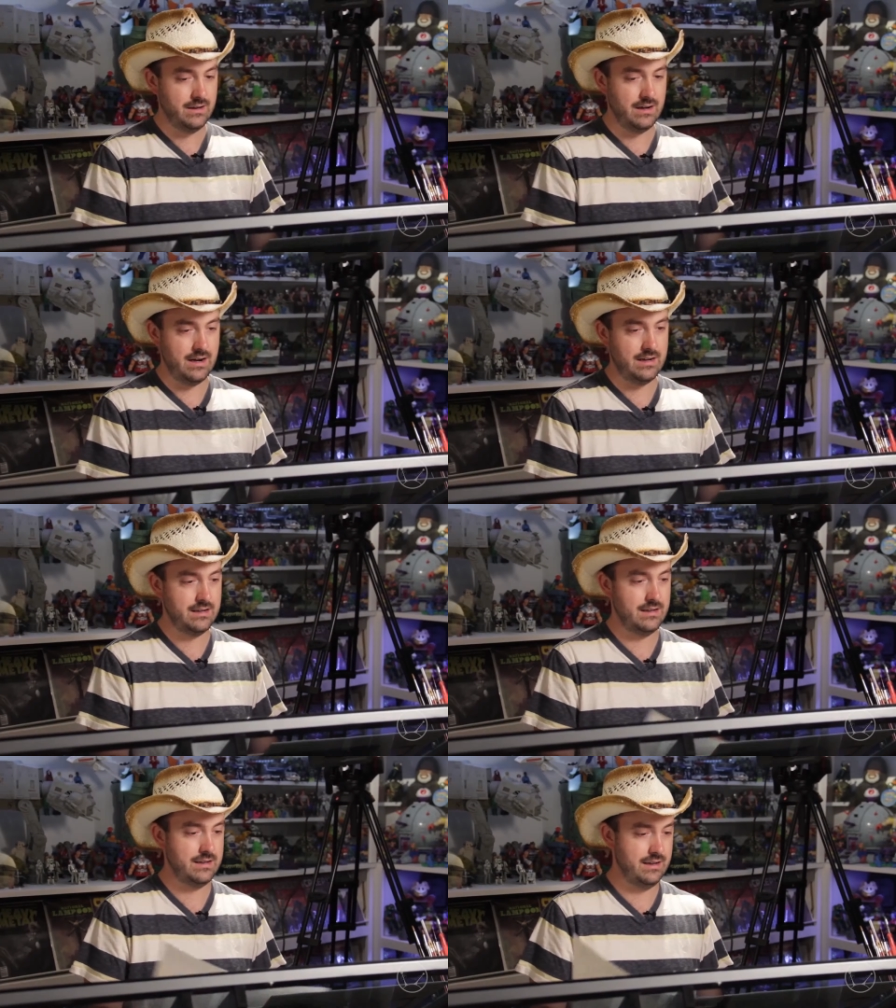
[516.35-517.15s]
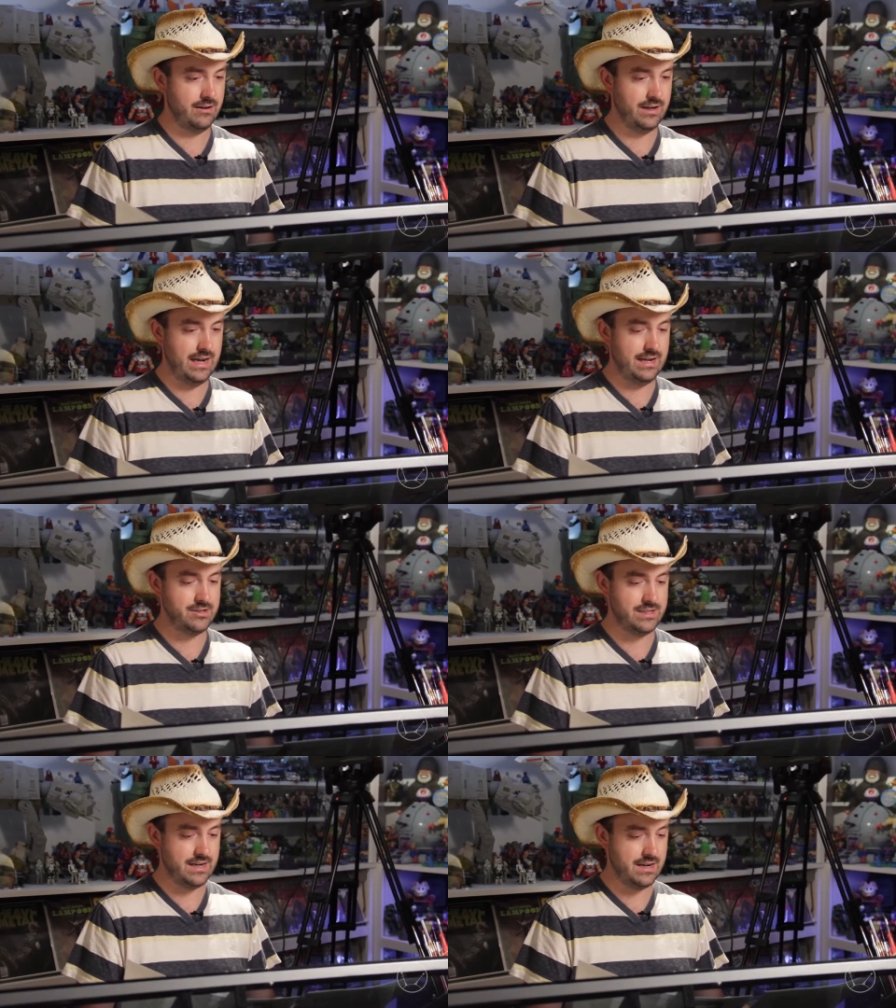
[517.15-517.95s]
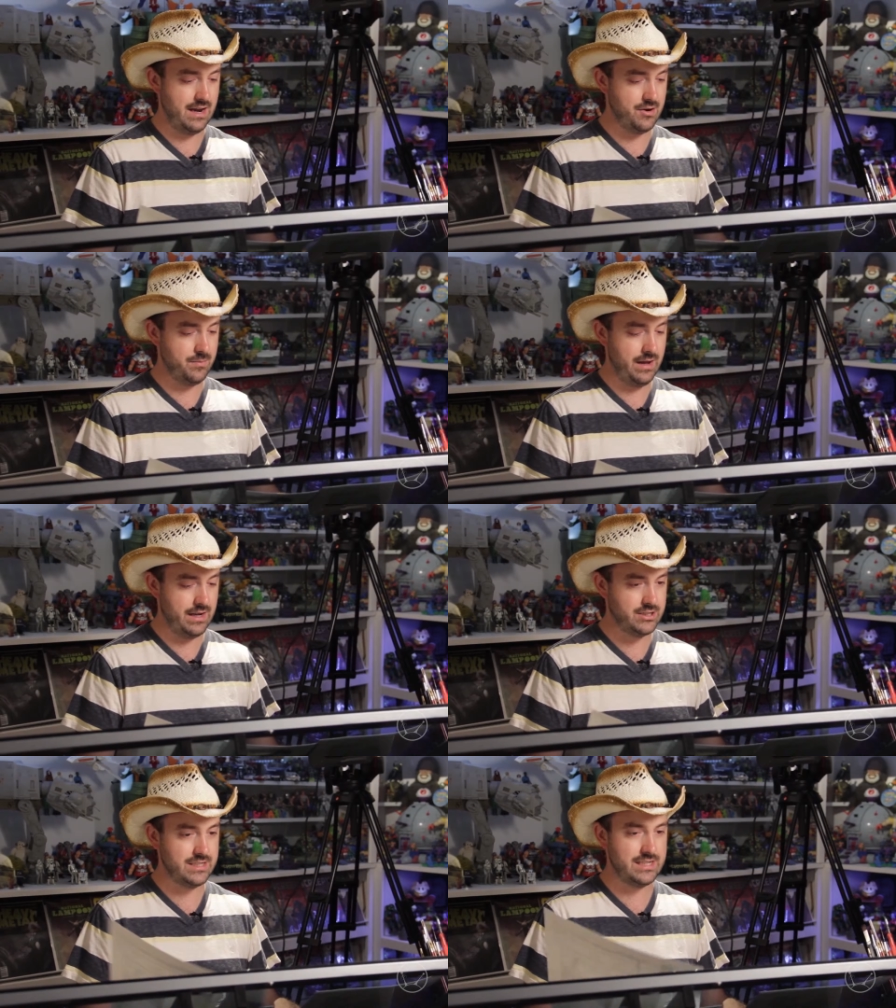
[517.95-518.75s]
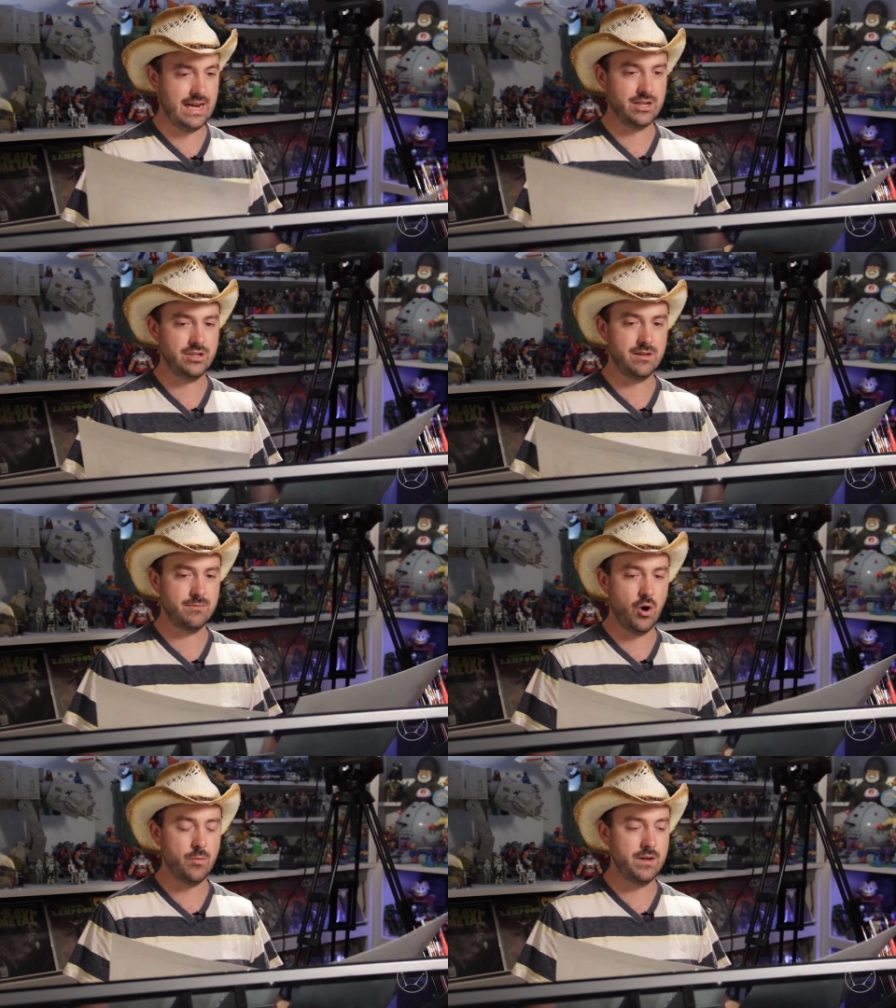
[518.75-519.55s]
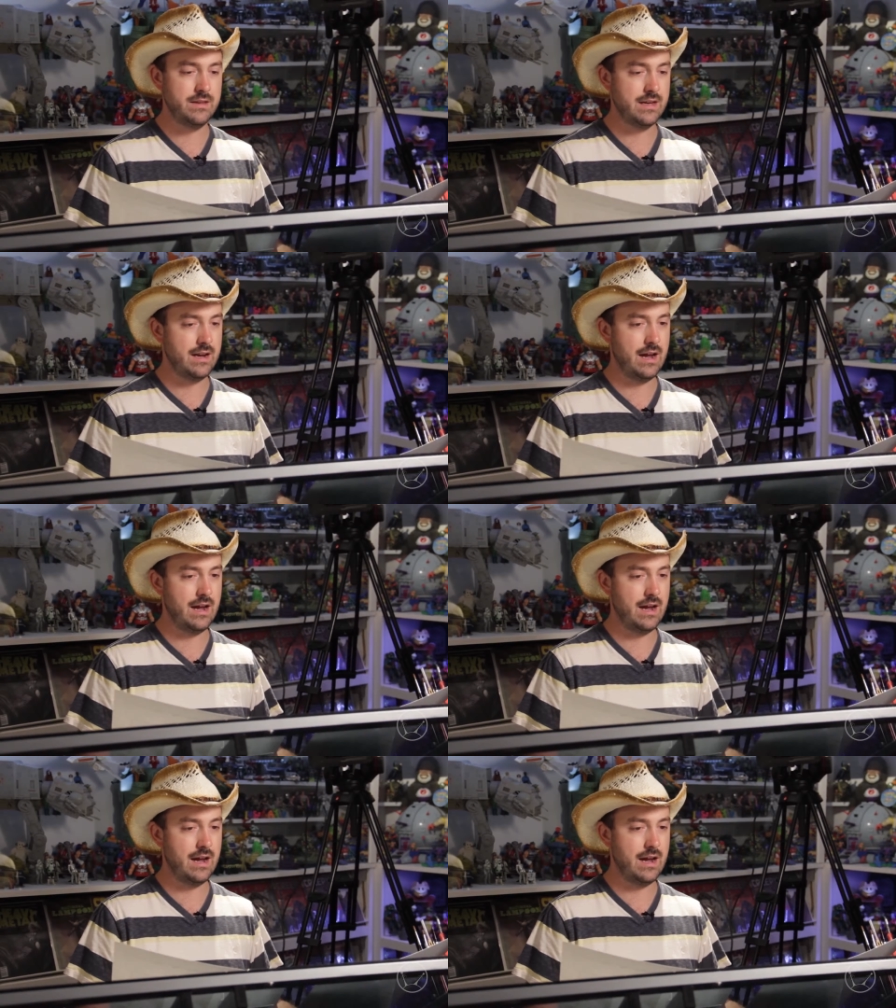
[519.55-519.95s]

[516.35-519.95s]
Uh, here again, here's yet another page. This is actually the moment that